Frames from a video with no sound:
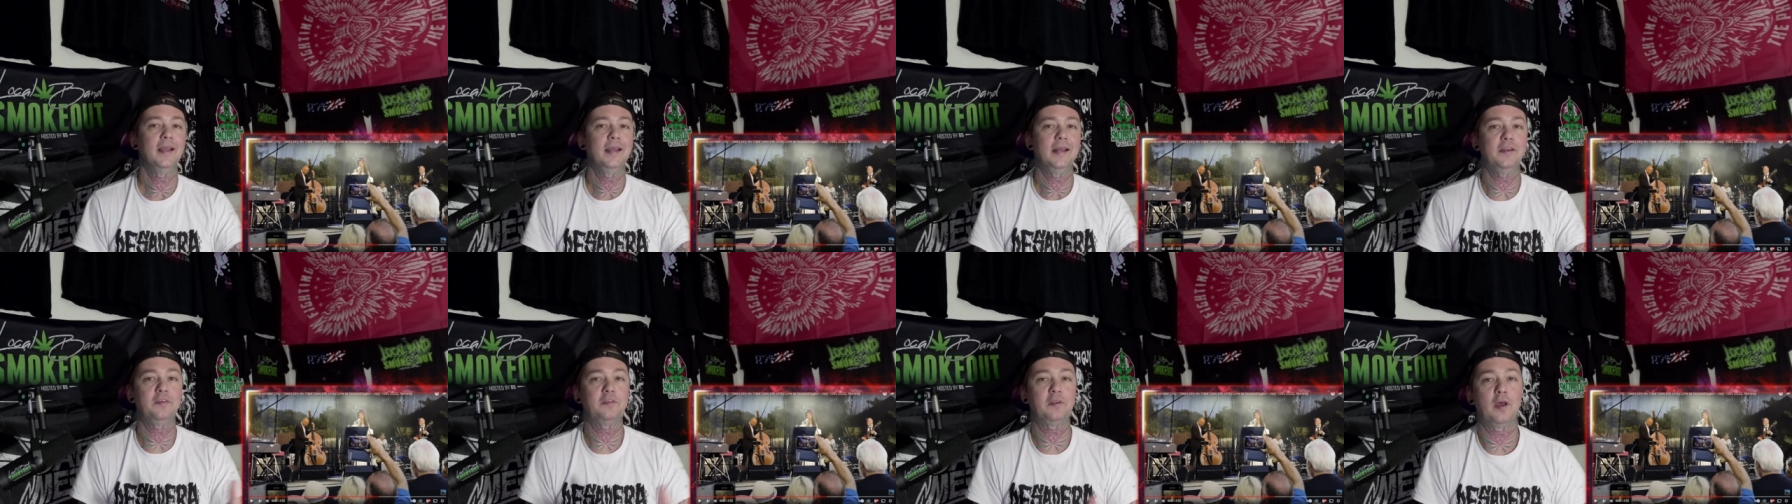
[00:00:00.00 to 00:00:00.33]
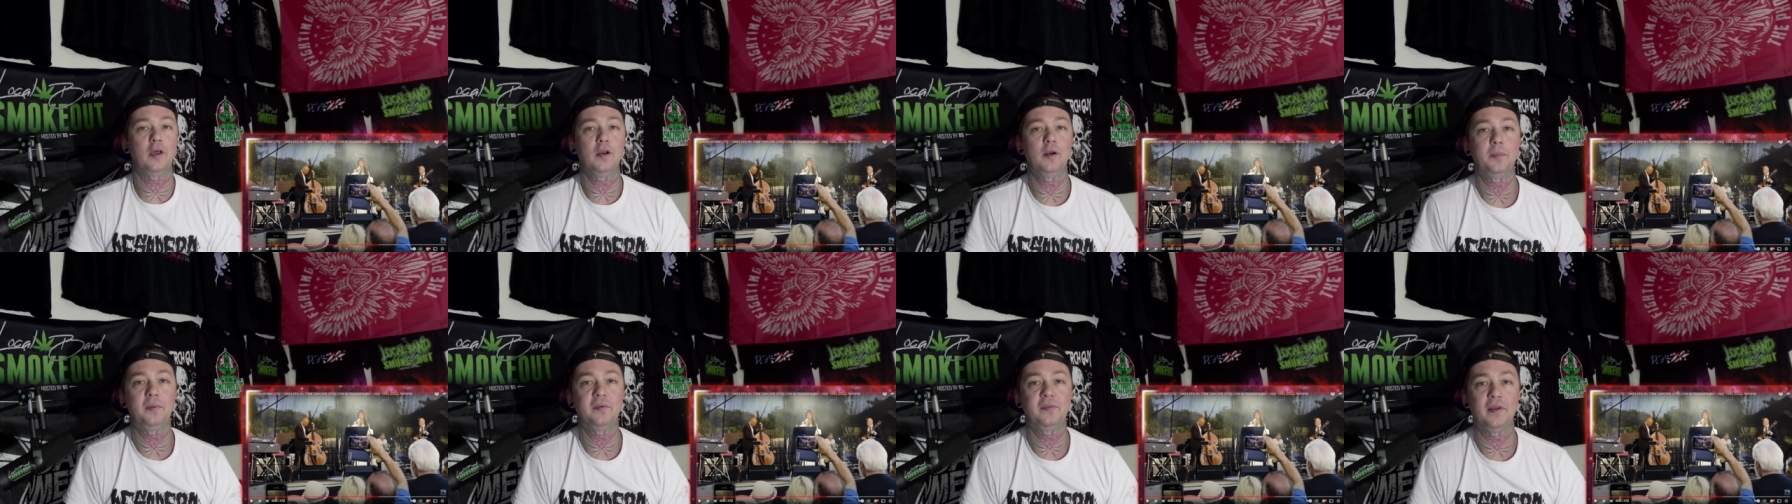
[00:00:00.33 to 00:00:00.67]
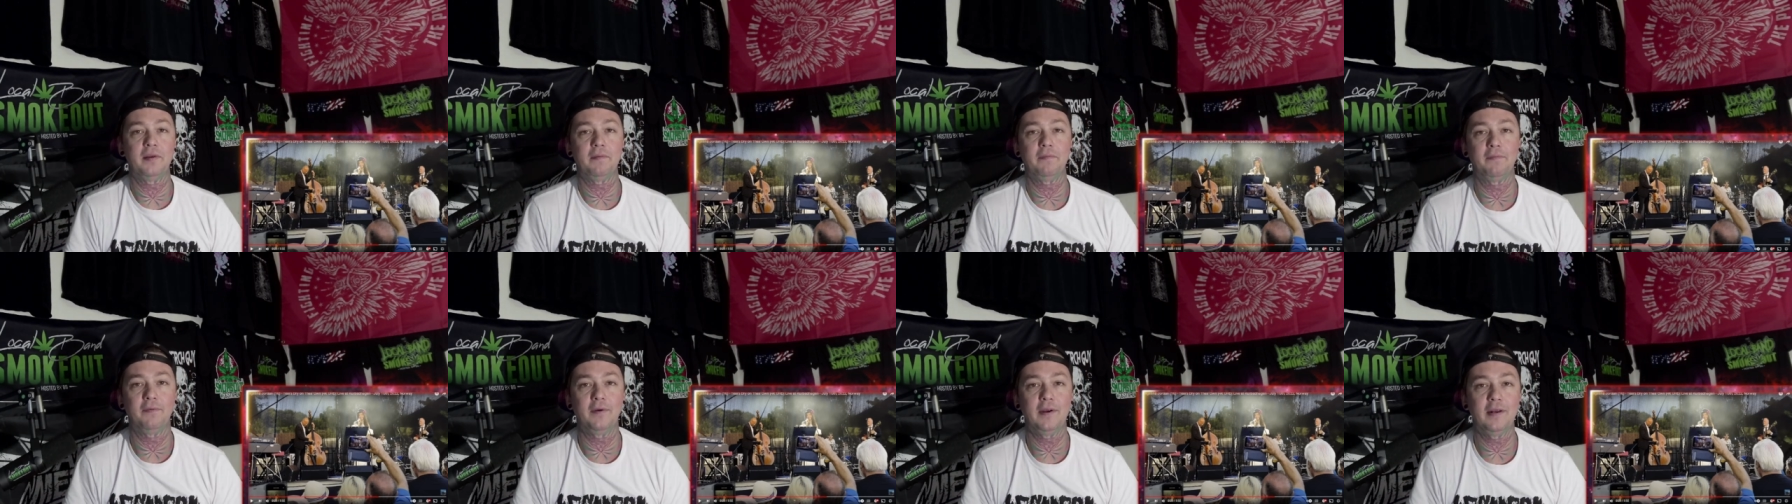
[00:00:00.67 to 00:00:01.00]
It's one hundred
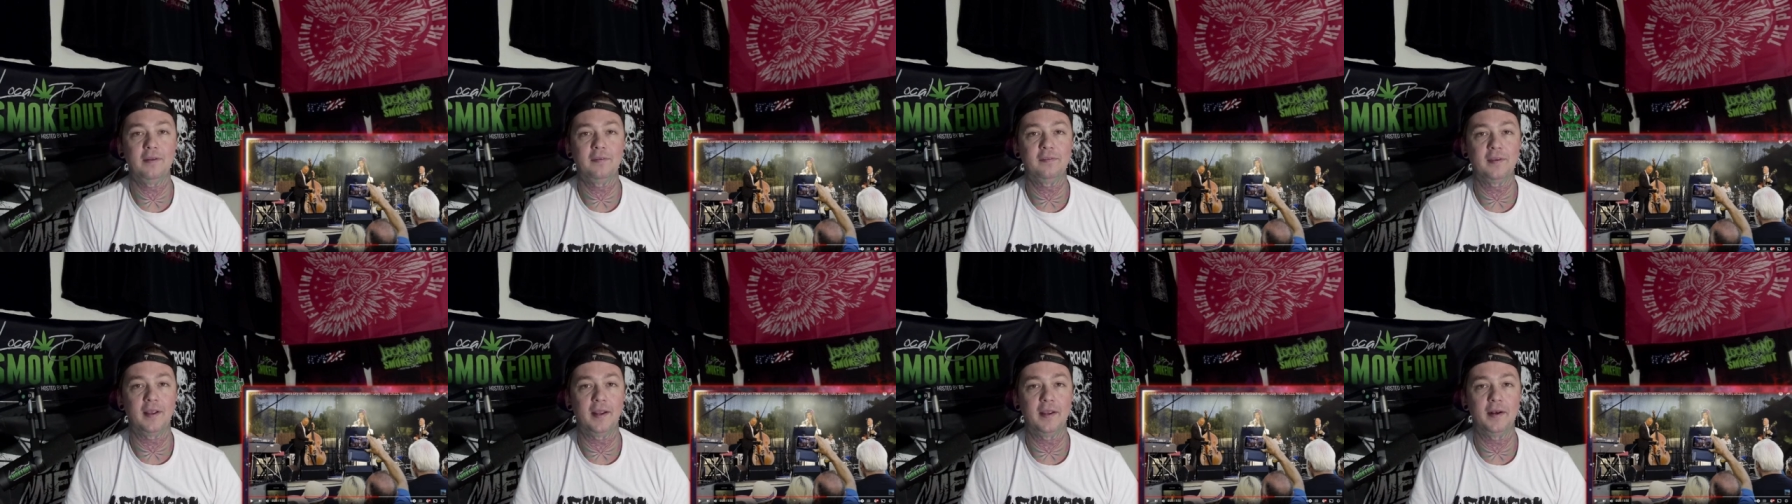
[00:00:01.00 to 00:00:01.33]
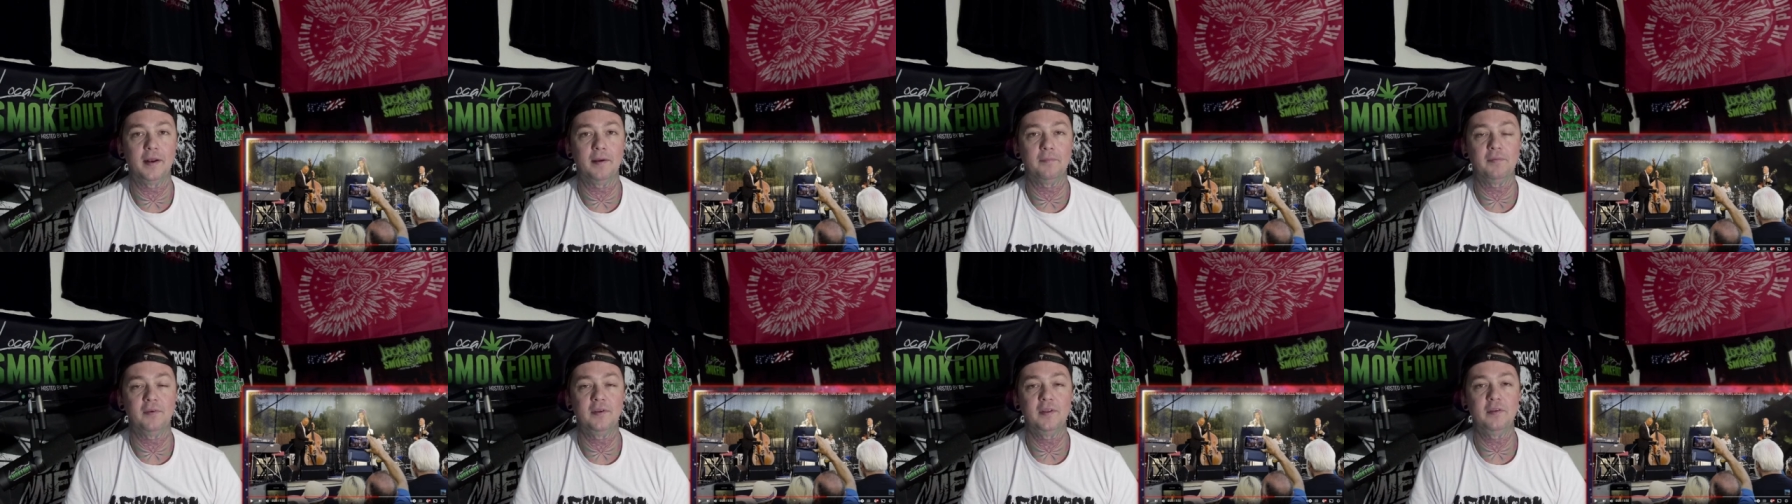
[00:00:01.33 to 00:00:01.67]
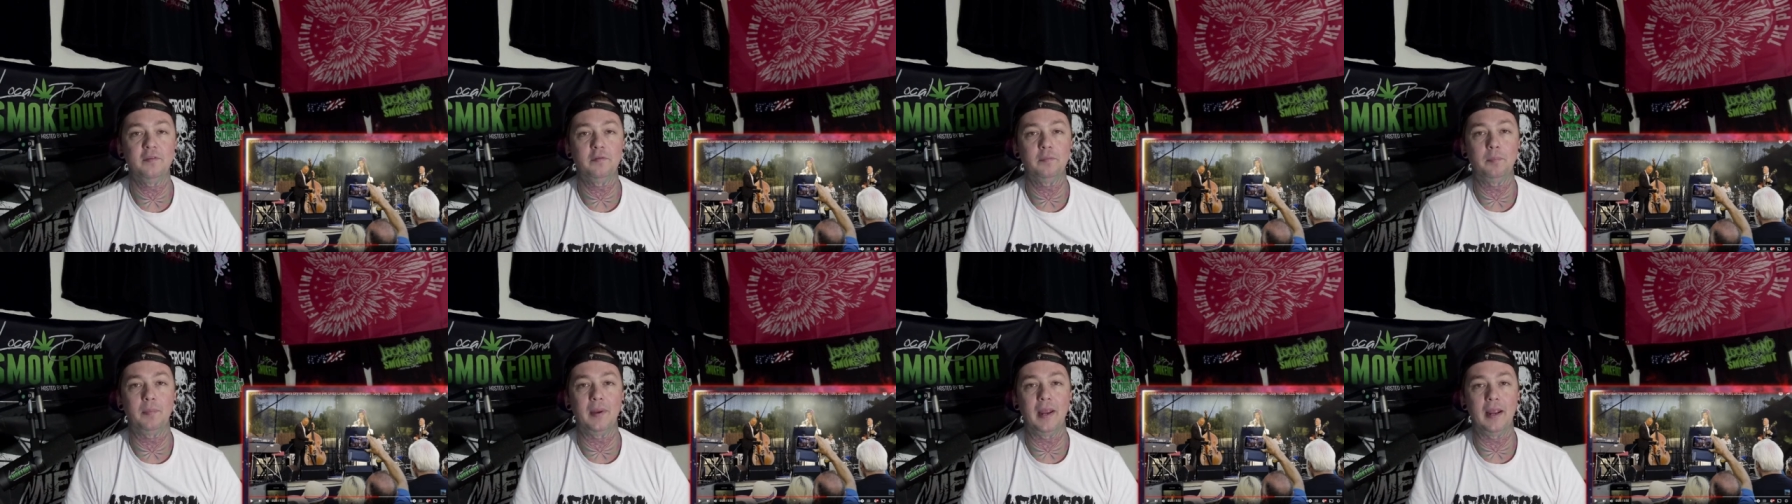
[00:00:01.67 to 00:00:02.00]
percent free to sign up for
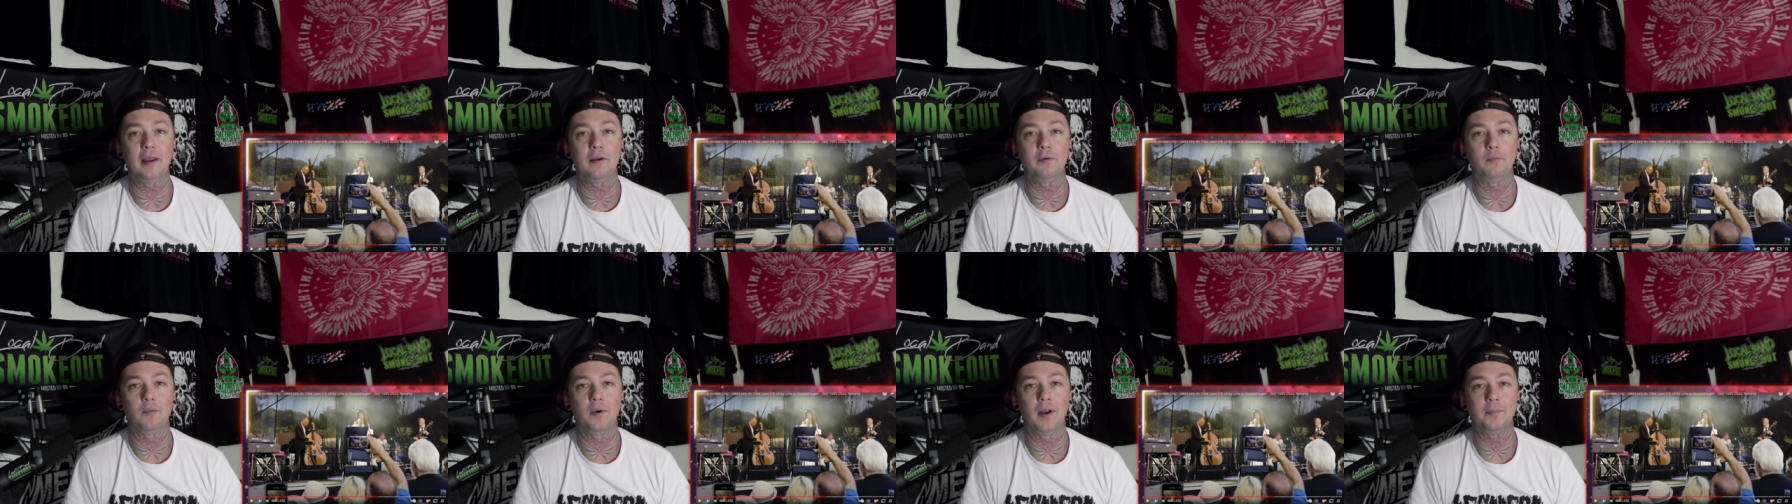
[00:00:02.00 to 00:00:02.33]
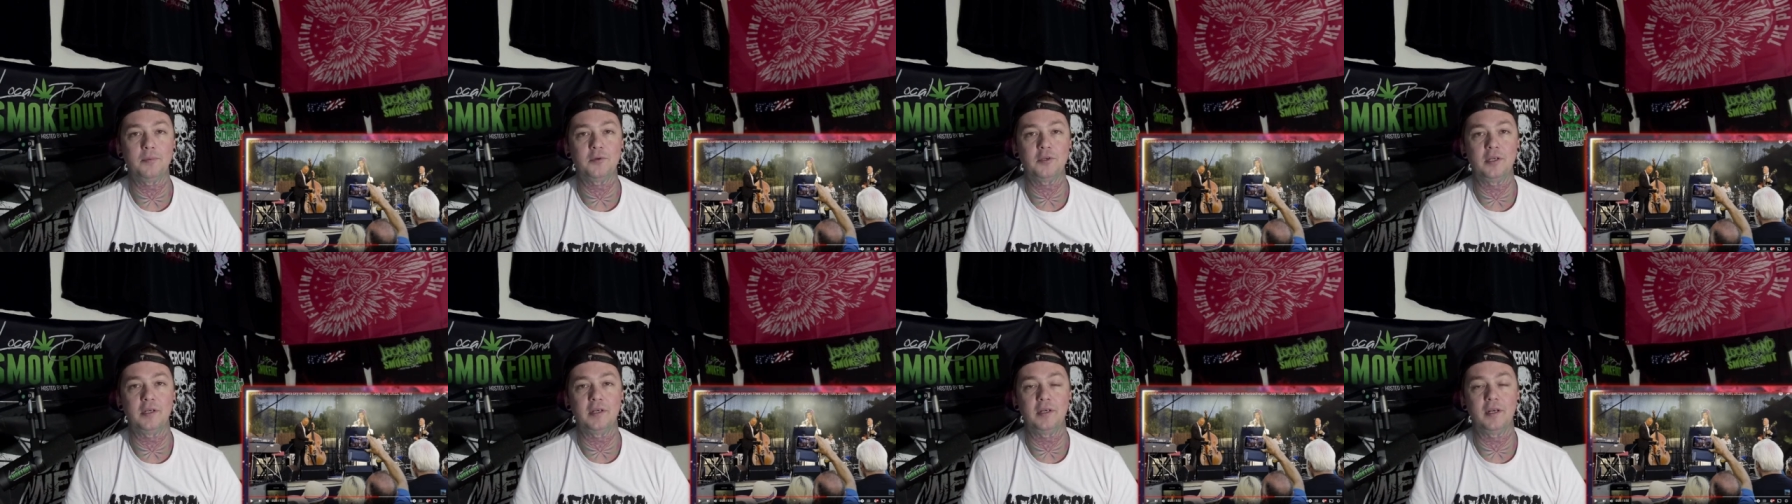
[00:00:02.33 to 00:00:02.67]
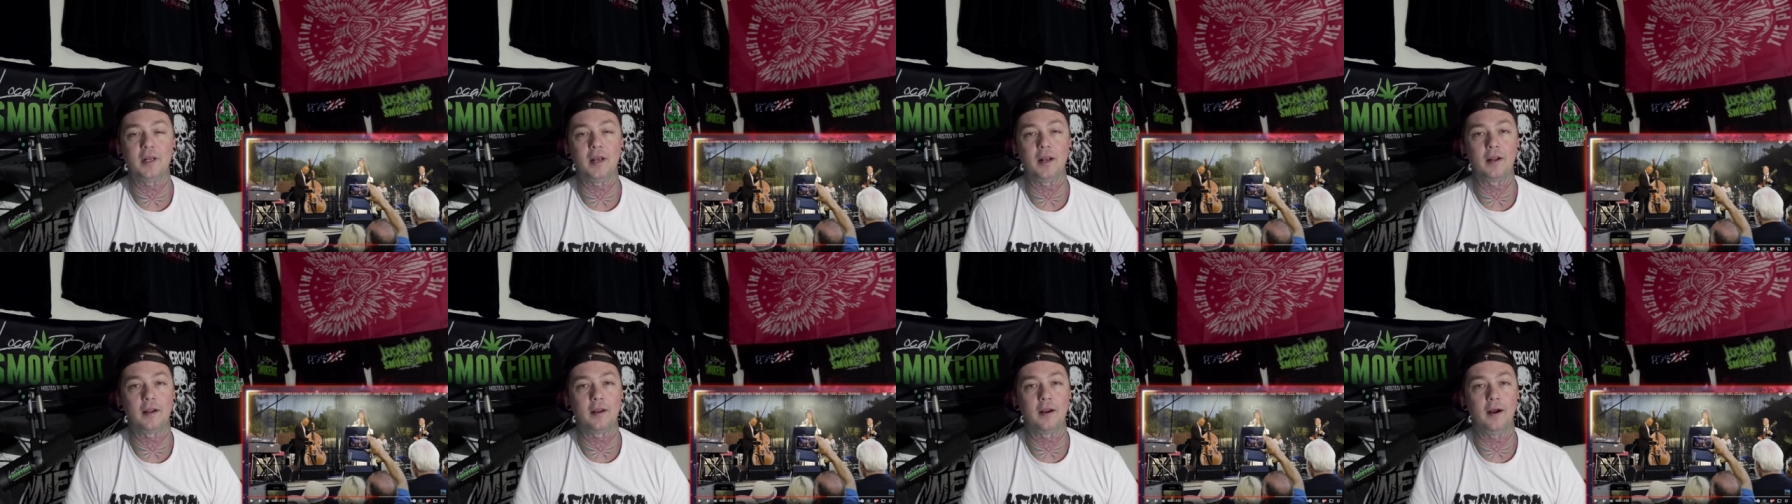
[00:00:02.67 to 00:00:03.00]
this, bandruption
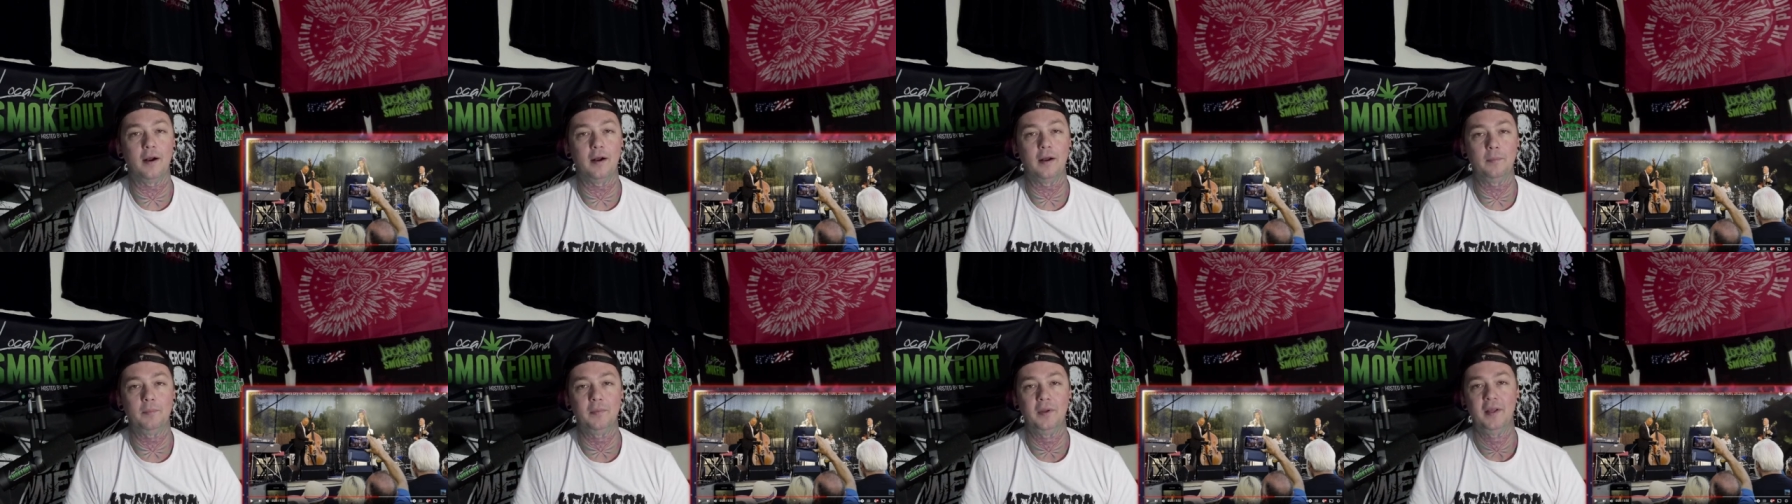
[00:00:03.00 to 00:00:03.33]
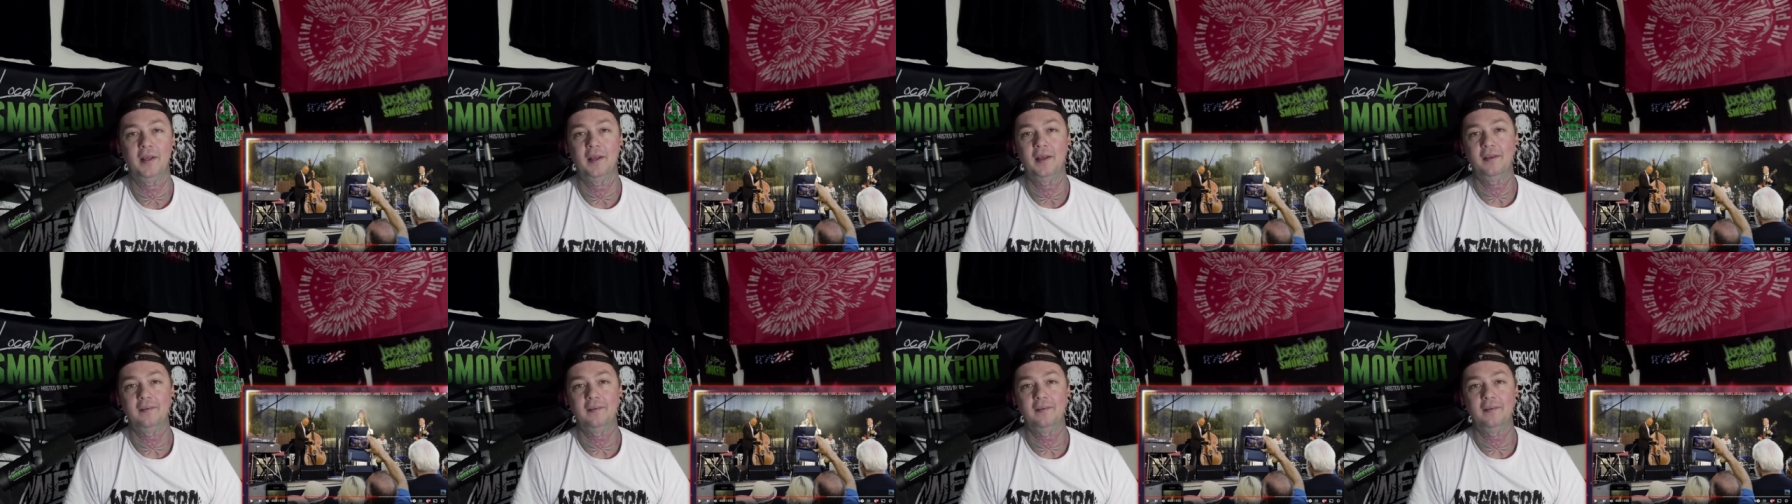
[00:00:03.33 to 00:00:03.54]
dot com.